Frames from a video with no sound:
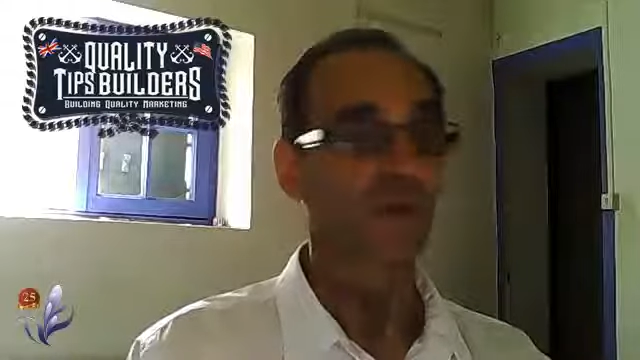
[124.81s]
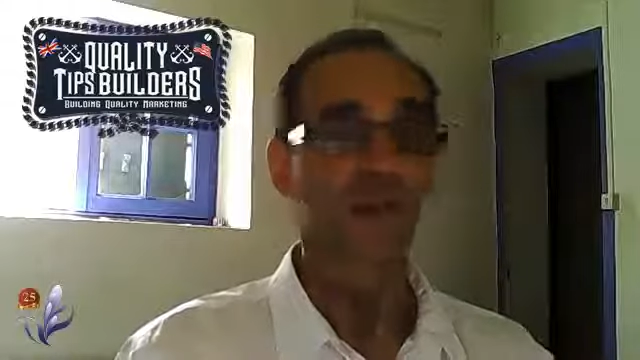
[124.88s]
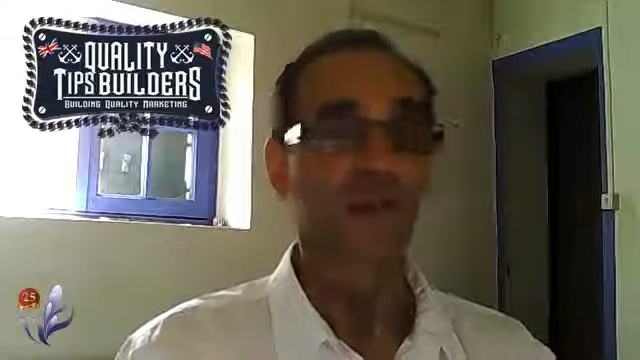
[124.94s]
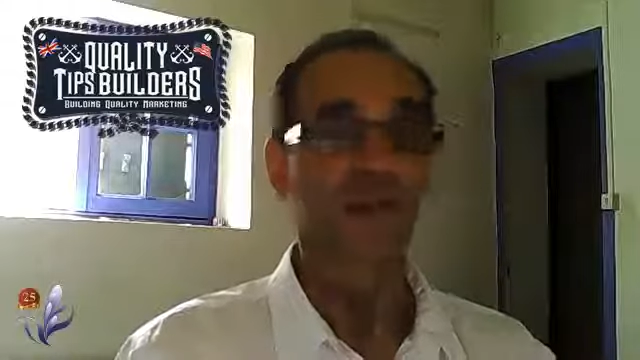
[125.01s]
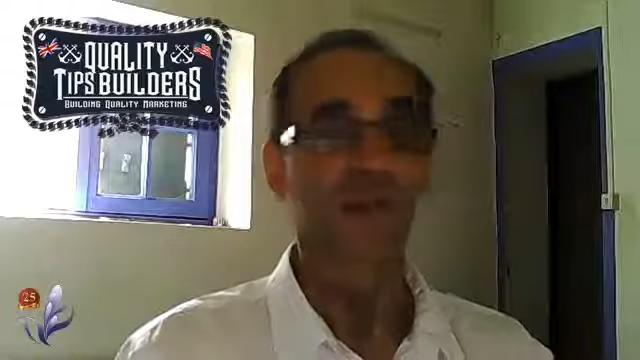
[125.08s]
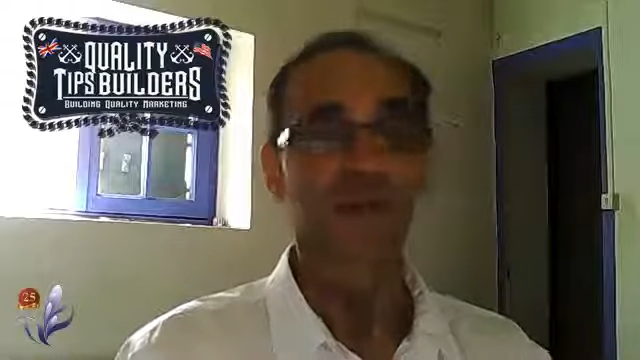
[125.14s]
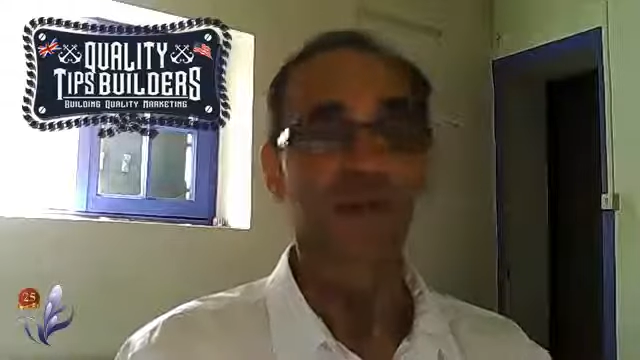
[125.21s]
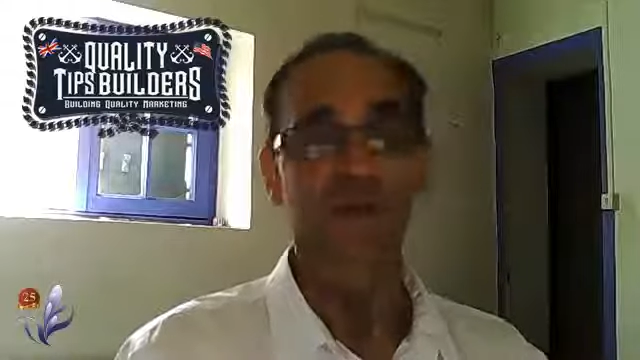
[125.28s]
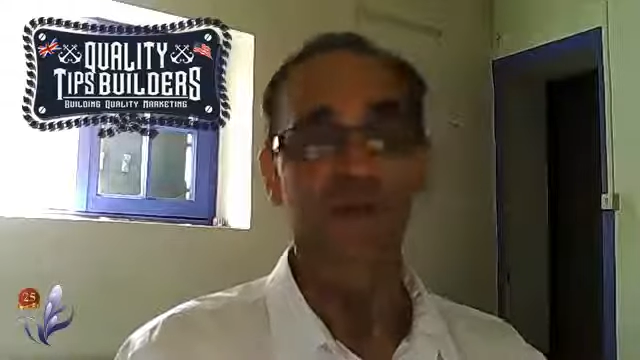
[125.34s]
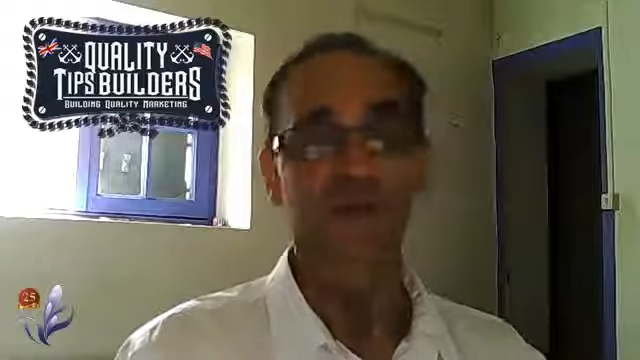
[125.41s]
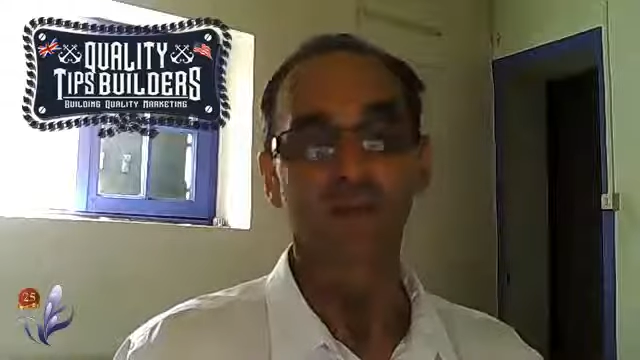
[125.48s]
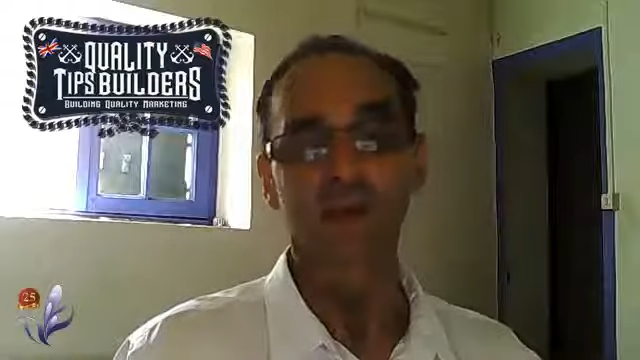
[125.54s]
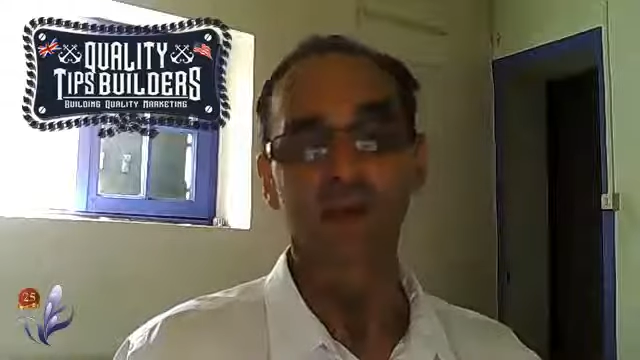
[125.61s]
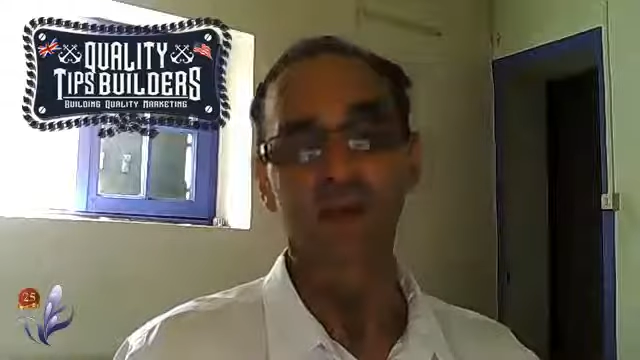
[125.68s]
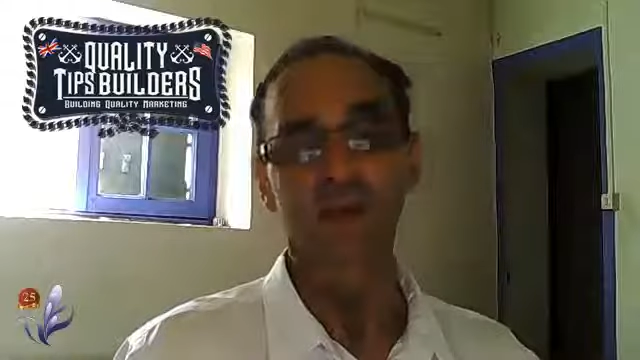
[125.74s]
easily
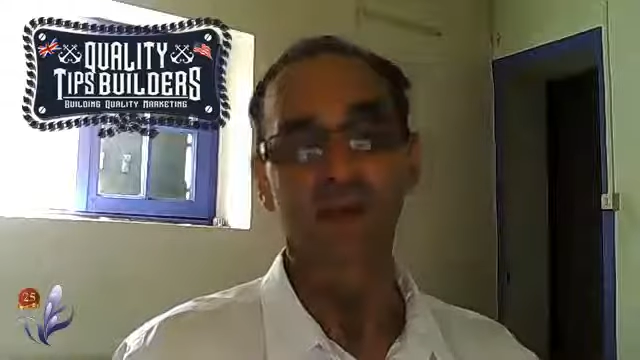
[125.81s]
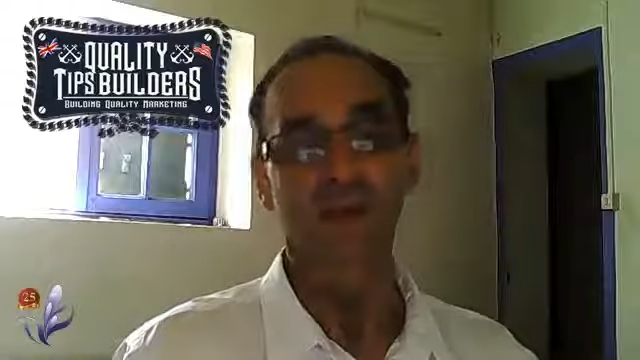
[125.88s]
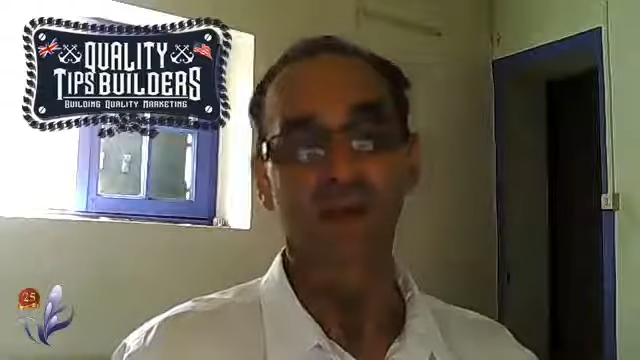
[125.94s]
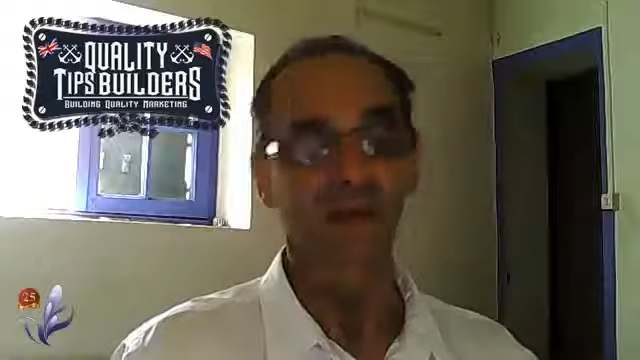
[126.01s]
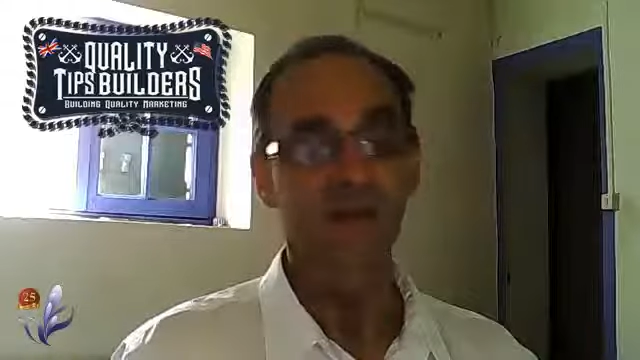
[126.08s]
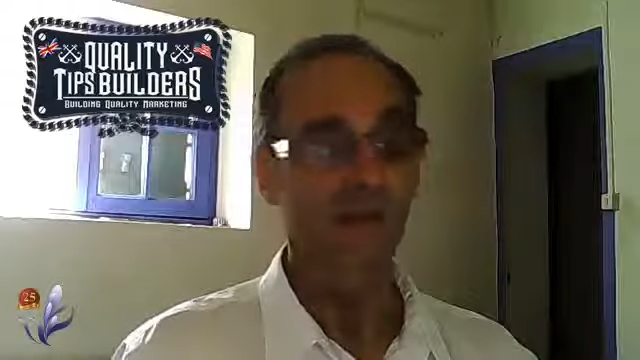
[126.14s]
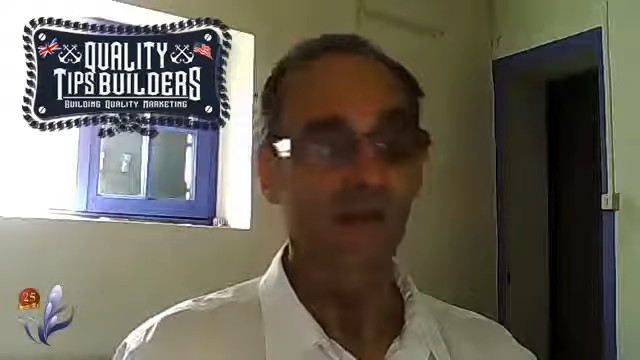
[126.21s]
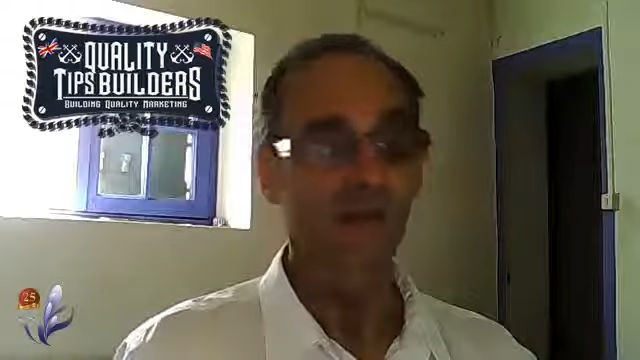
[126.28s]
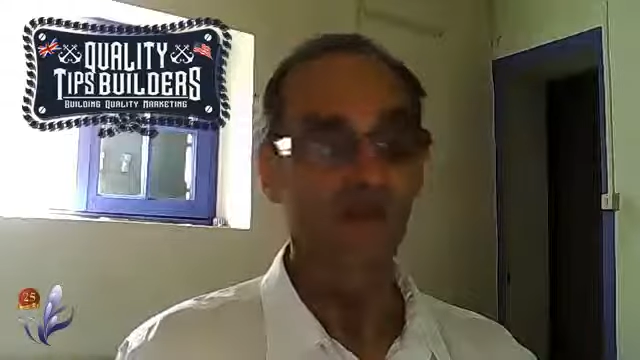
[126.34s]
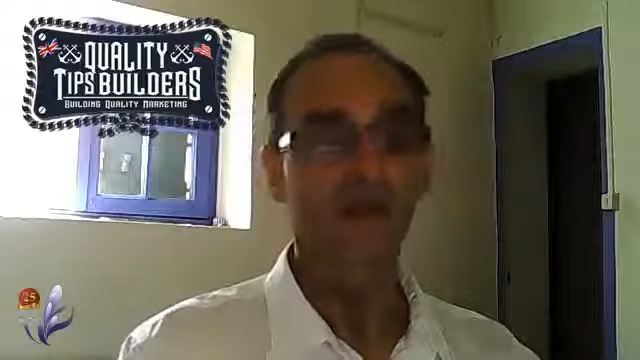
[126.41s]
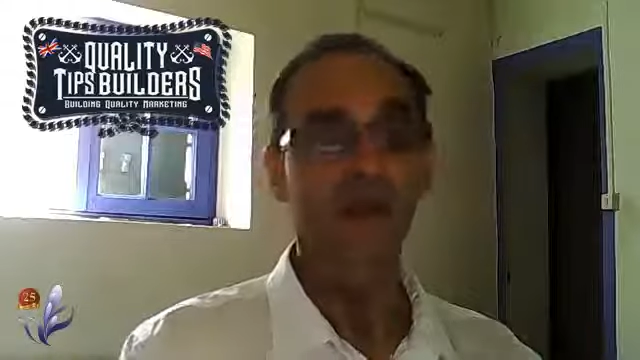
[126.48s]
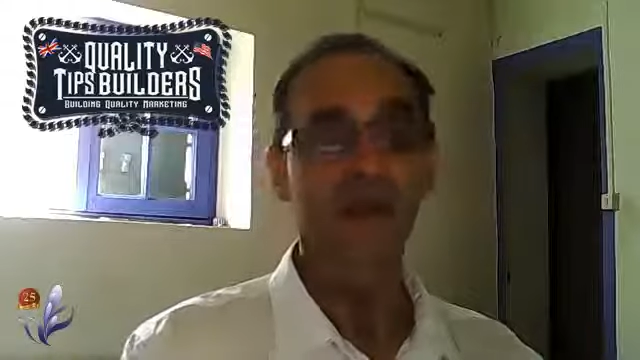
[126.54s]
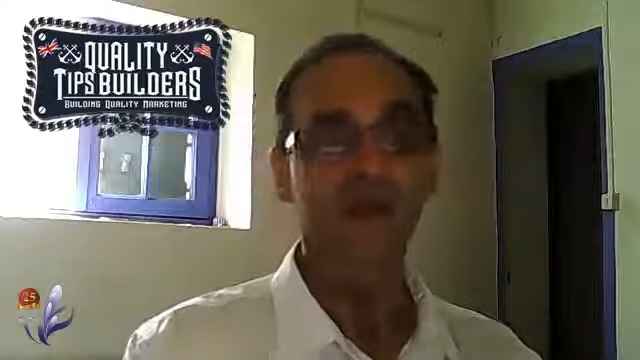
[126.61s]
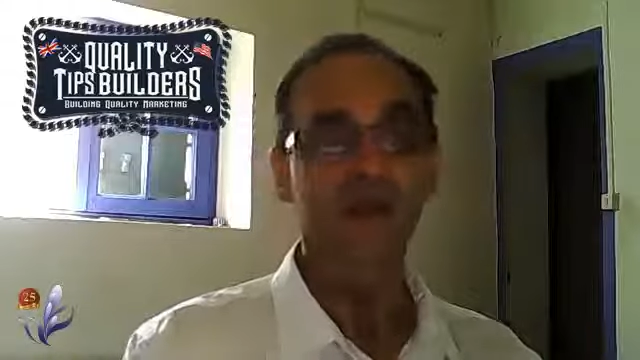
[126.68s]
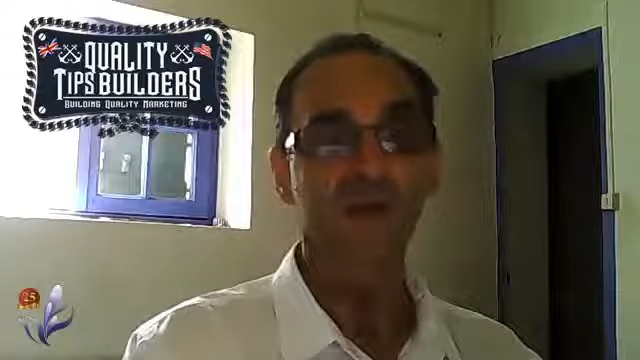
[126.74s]
imagine that as soon
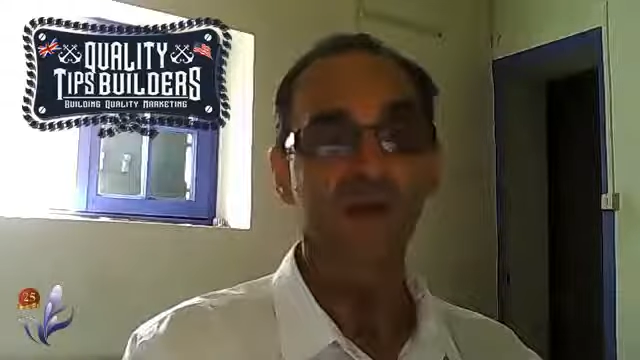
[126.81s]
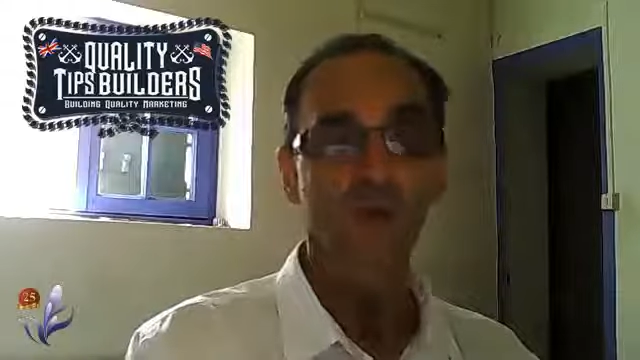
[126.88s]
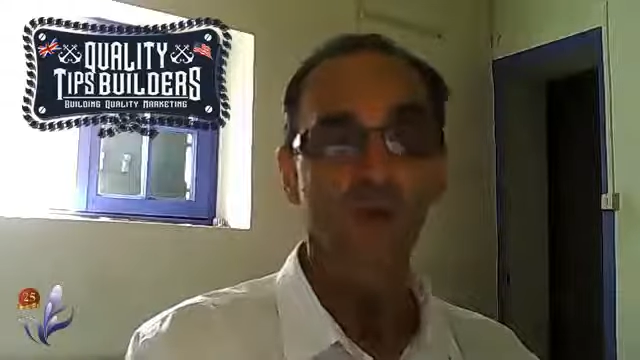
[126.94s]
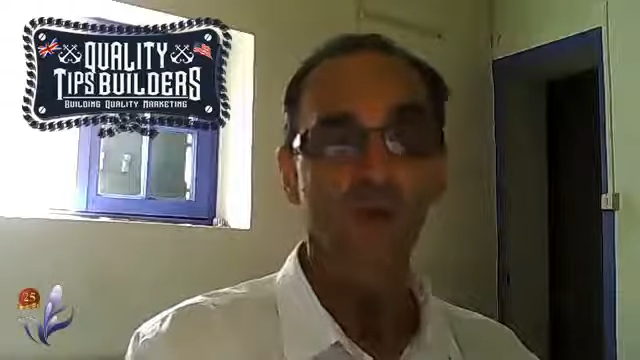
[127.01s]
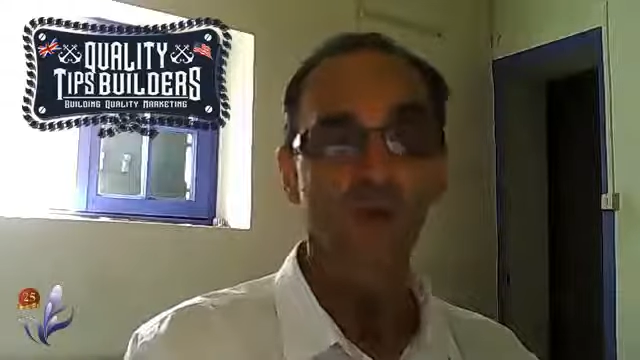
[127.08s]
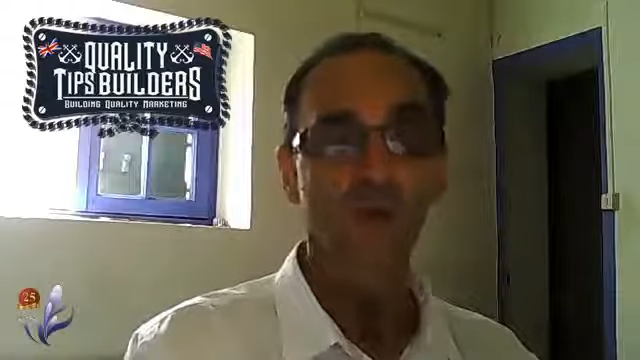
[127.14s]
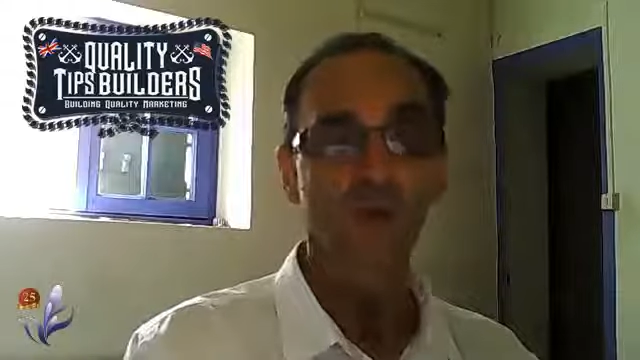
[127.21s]
as you